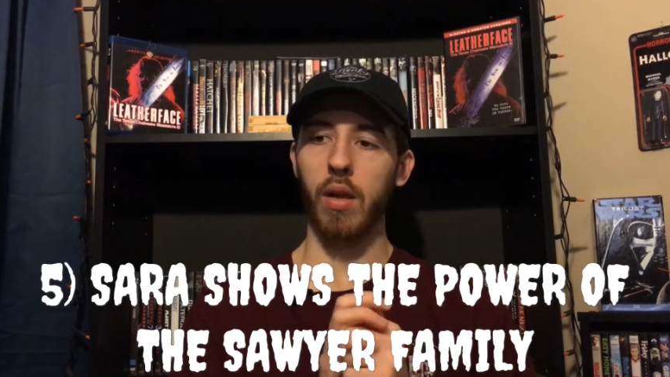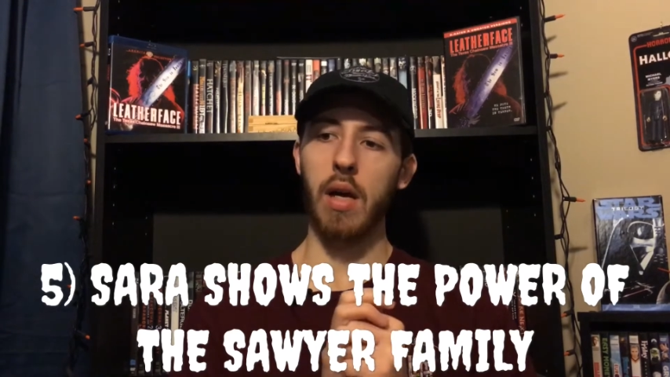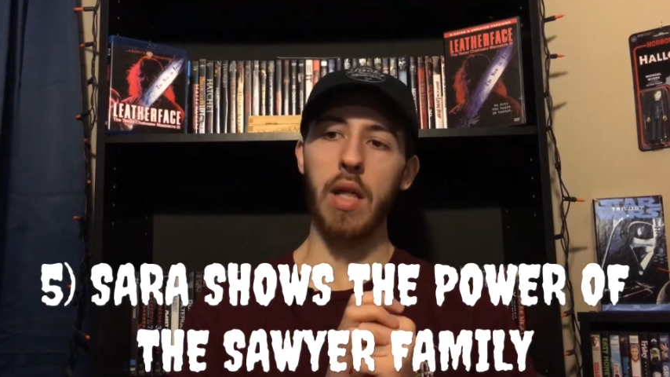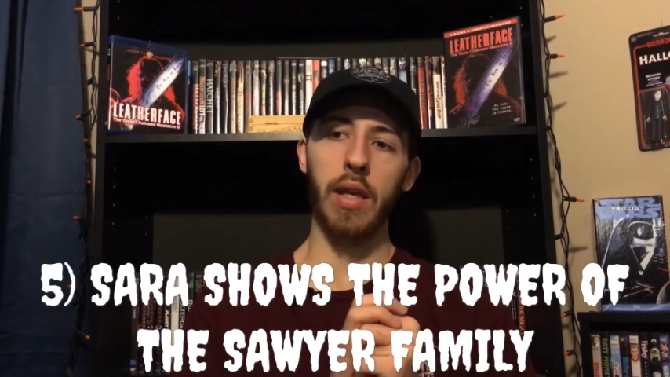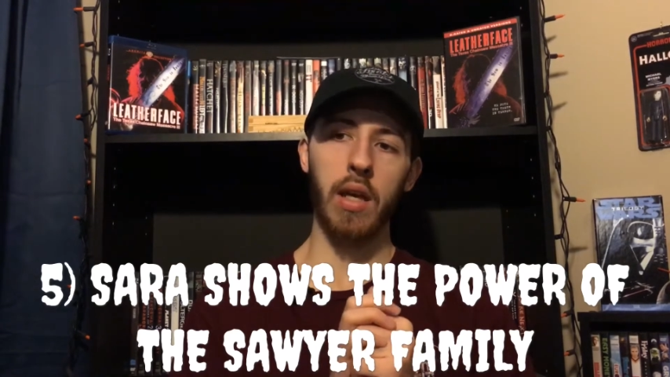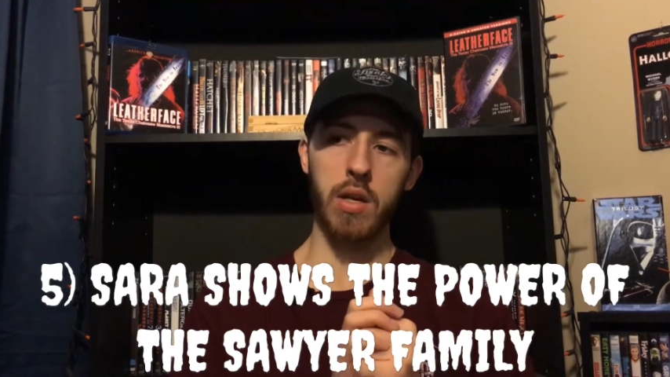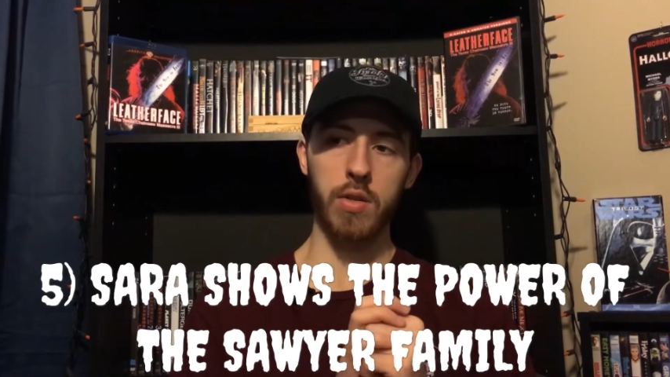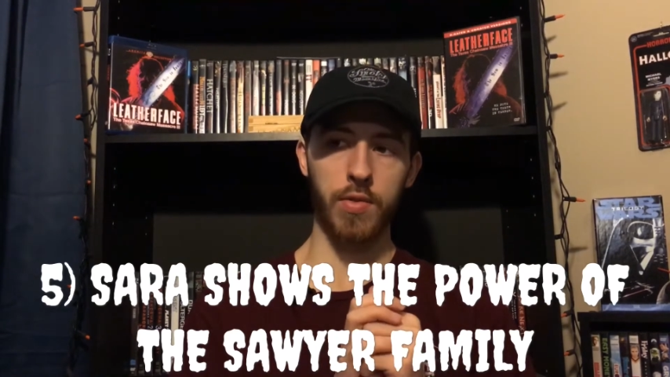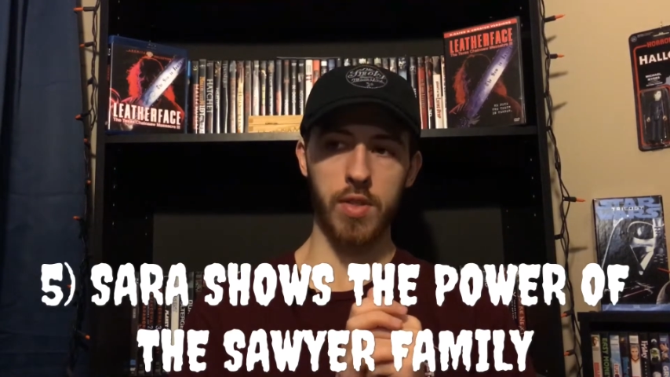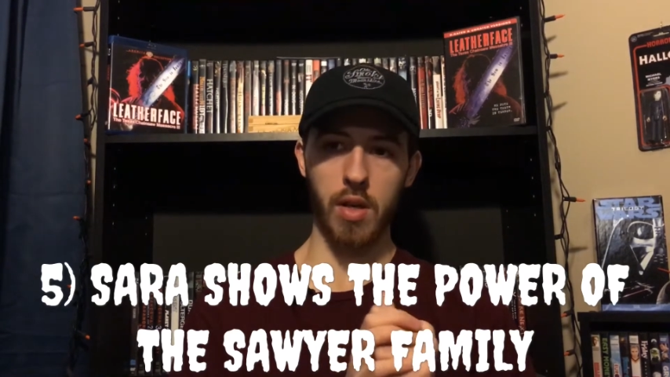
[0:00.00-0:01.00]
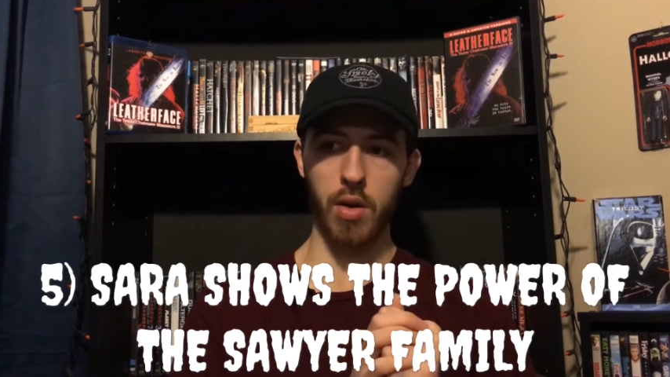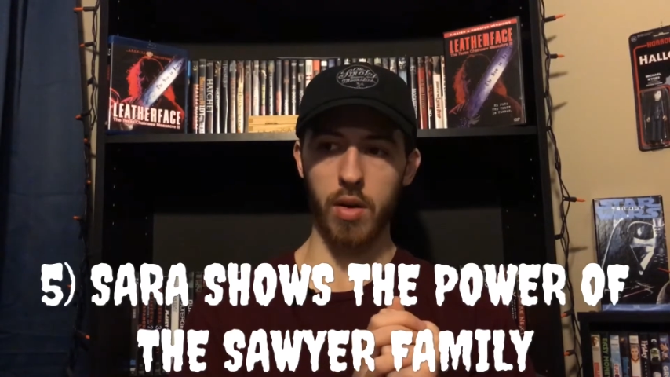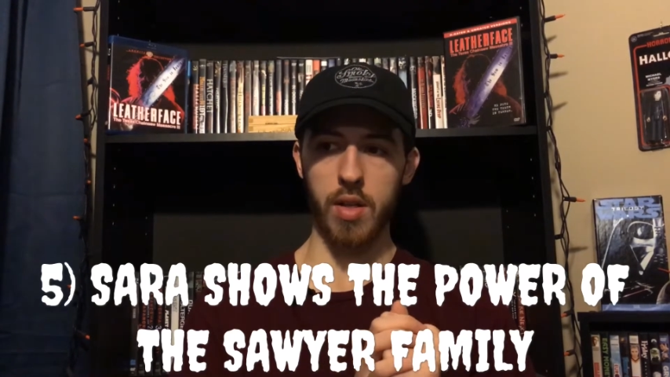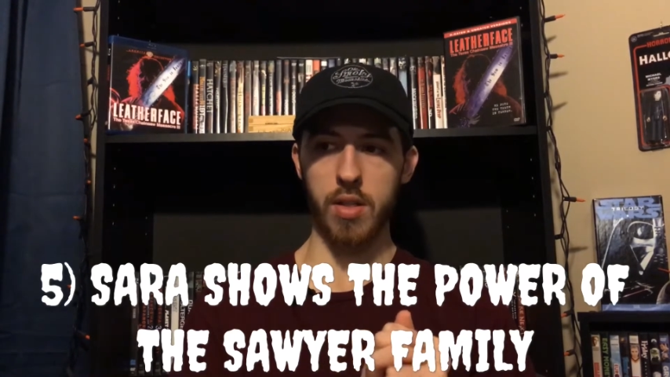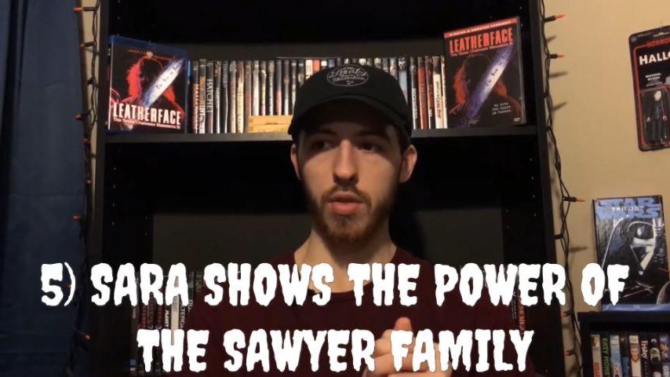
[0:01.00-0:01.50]
The character of
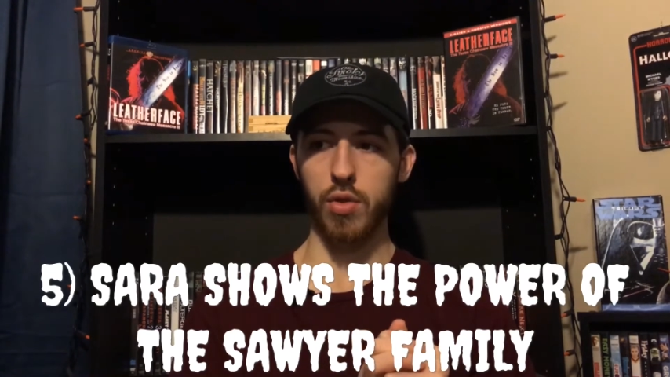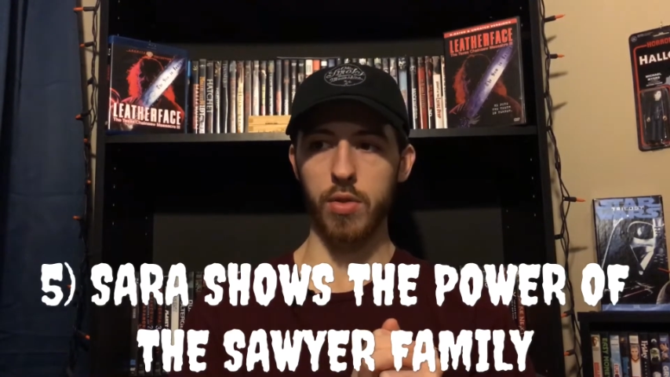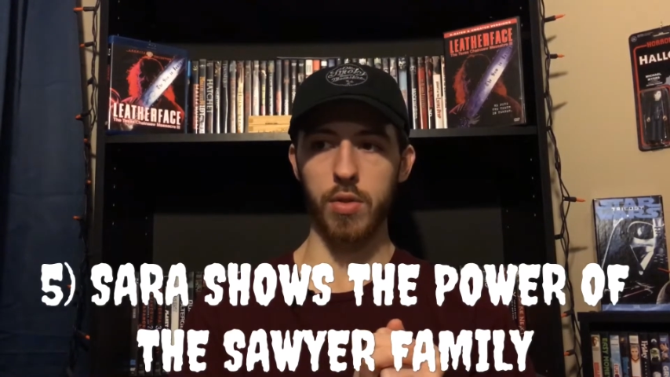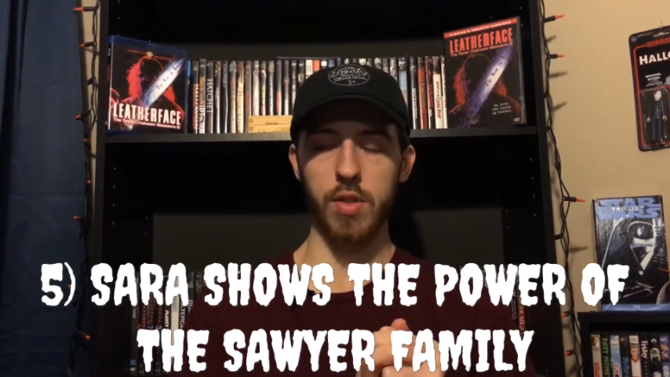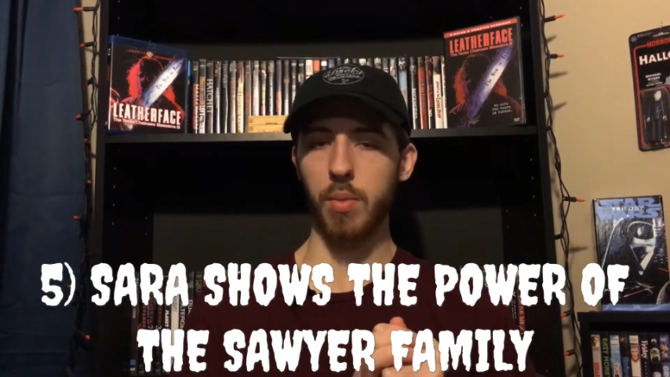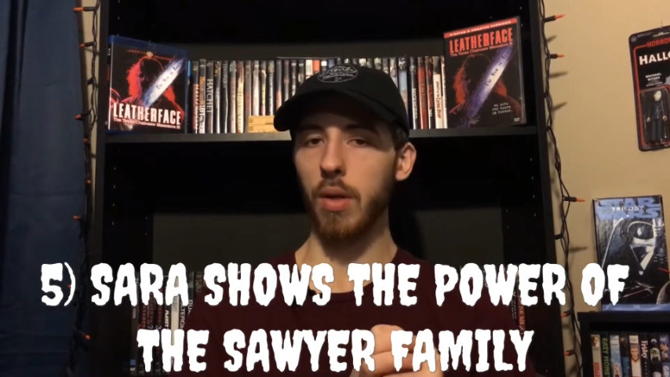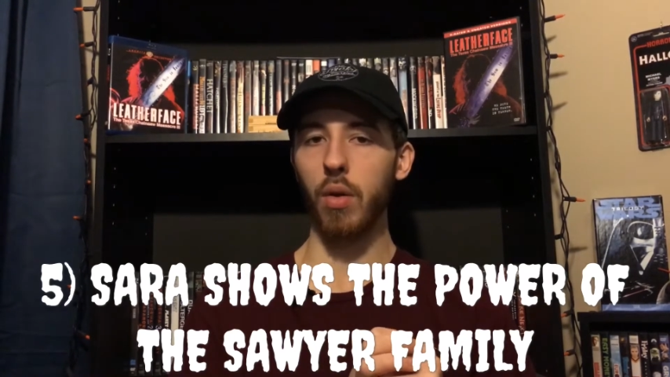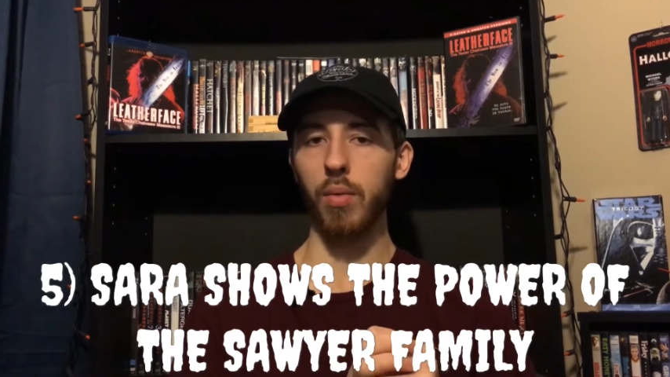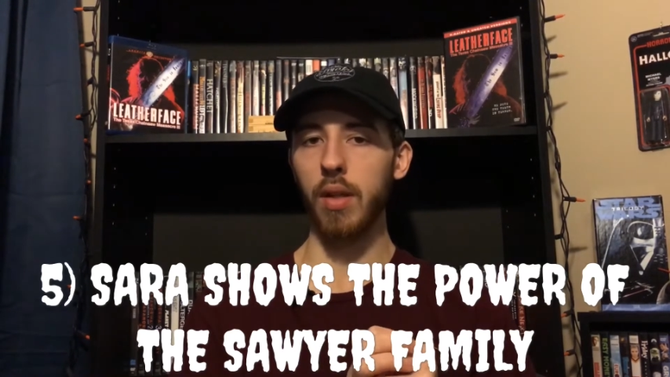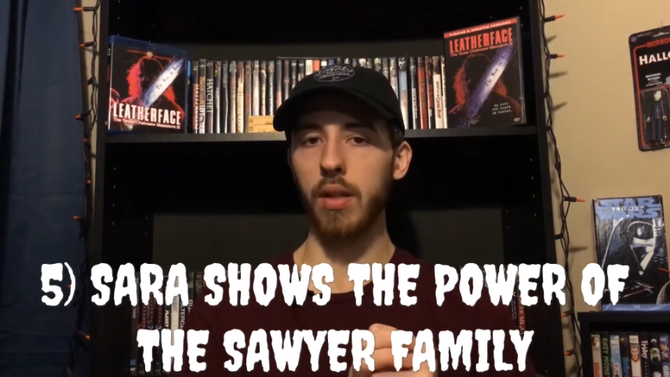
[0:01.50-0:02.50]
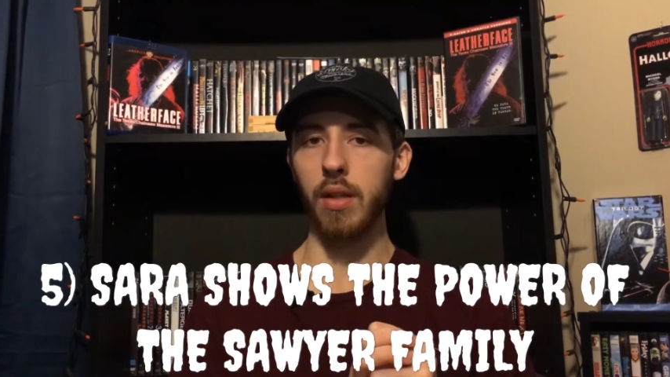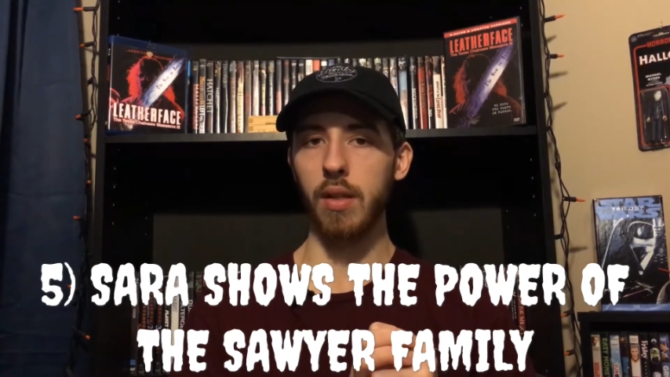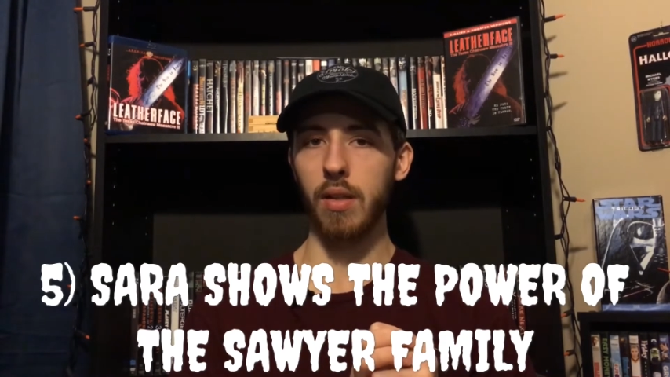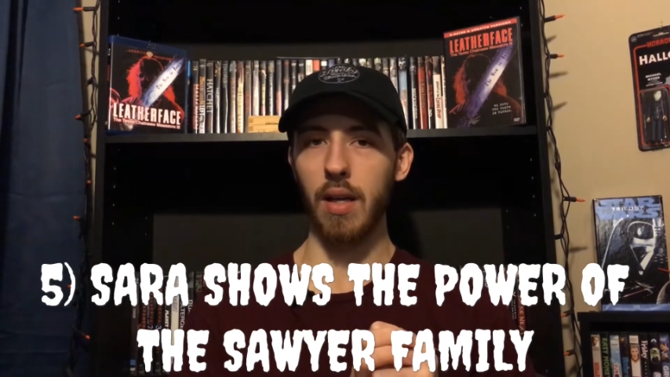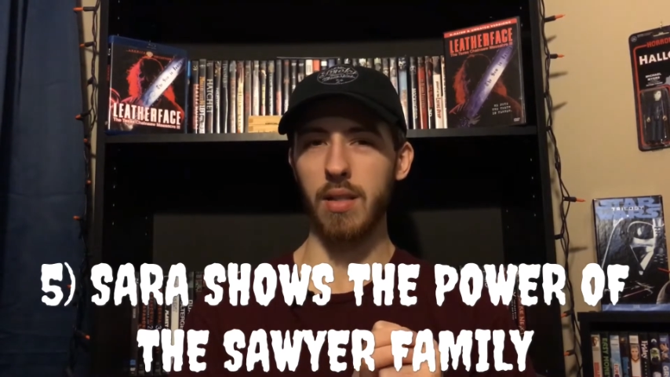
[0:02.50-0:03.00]
Sarah is introduced, and we don't
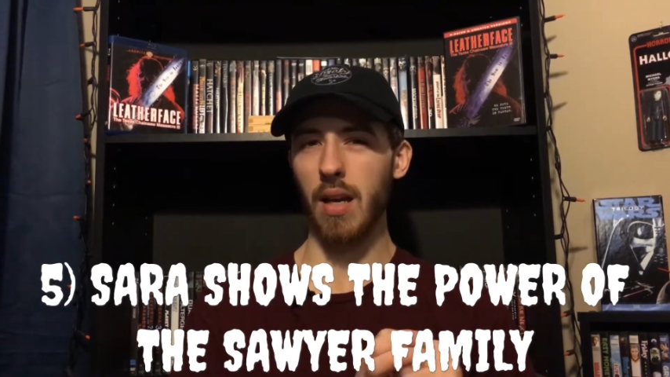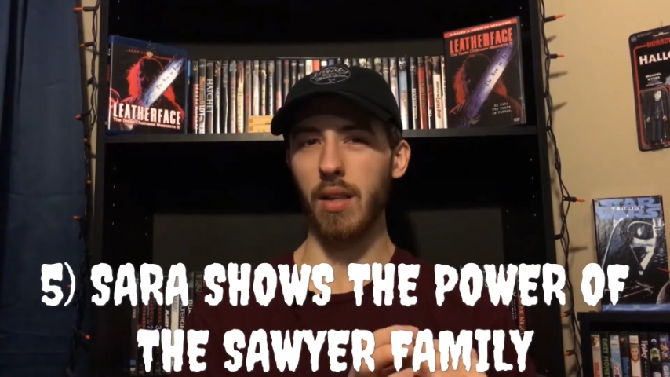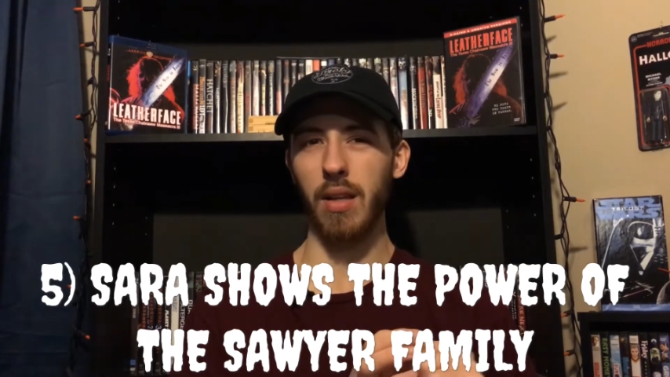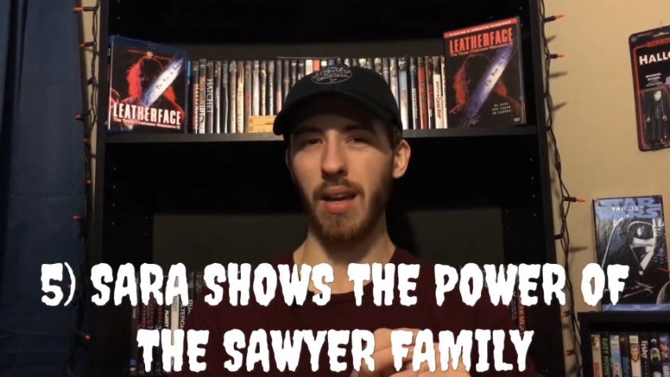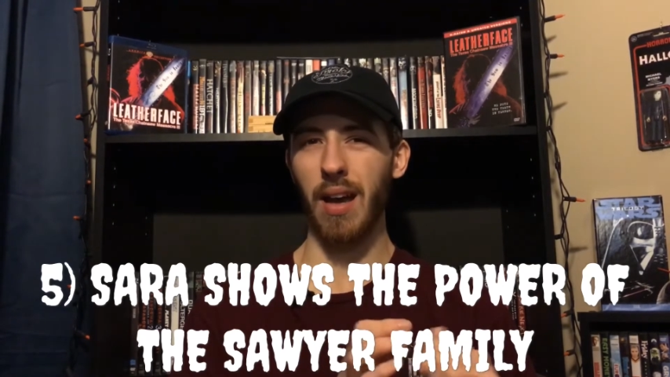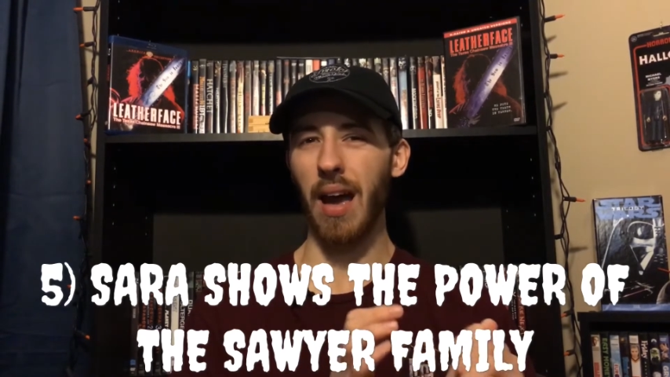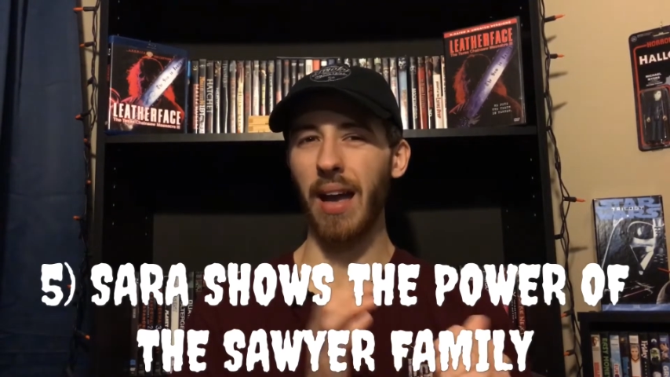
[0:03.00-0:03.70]
really exactly, I